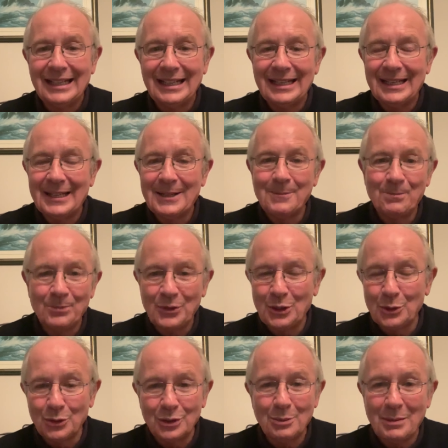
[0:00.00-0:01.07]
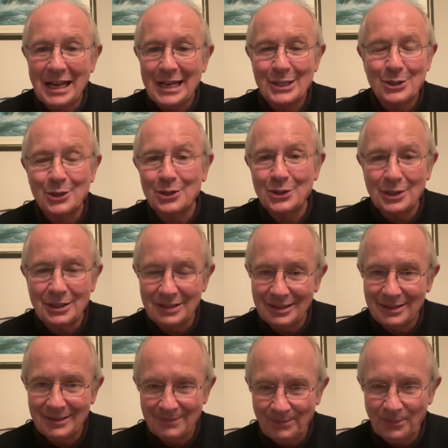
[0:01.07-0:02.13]
you know, the Masters
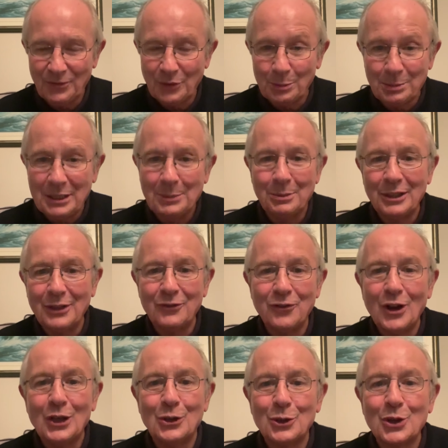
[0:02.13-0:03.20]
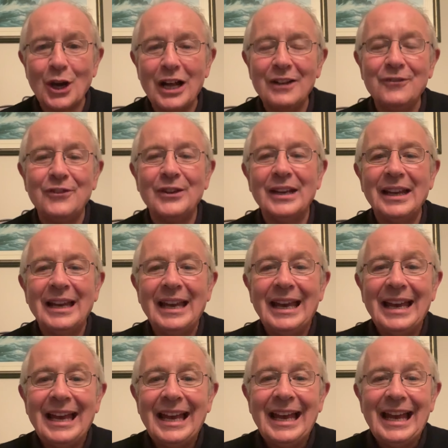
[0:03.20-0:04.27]
for people that follow golf.
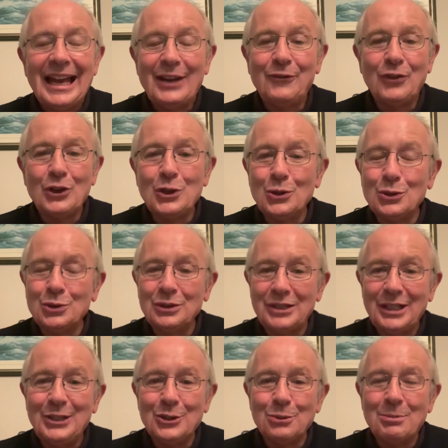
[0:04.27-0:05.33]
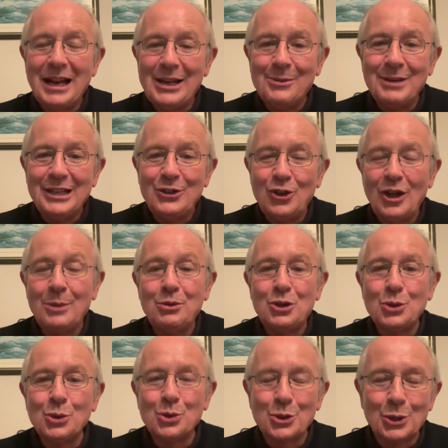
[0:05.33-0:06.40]
And for the young man, James
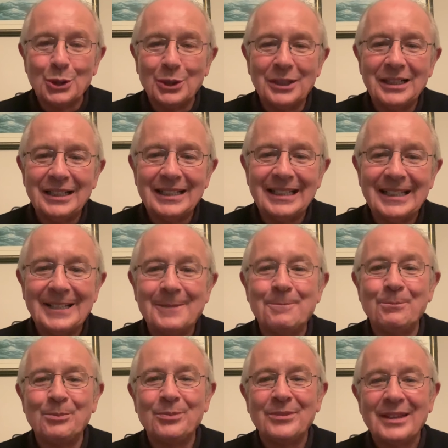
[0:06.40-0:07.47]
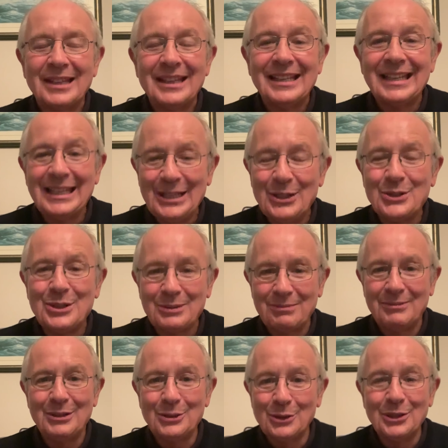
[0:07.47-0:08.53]
Shugro,
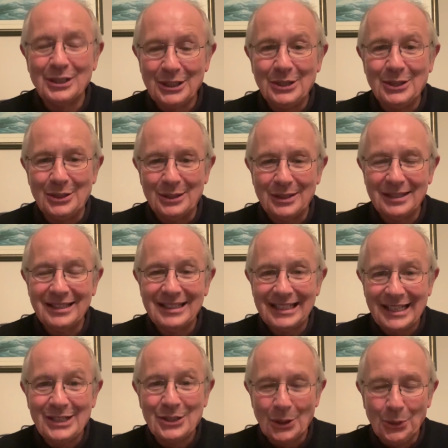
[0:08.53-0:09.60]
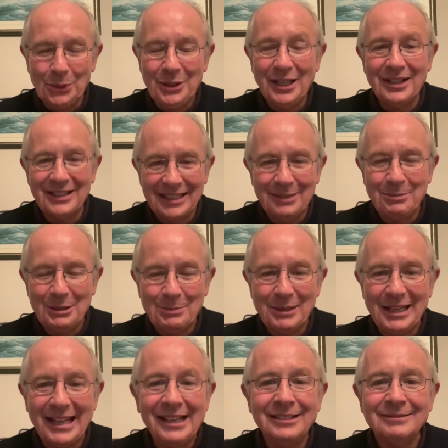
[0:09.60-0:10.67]
he's out there, he'll be
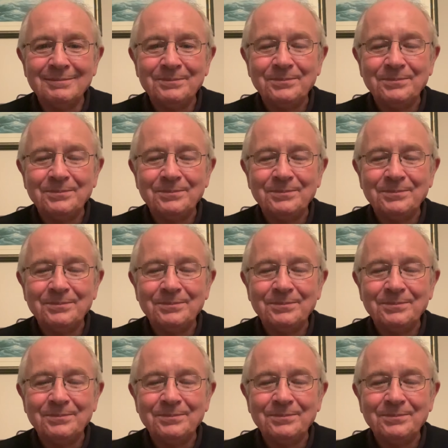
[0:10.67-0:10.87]
playing.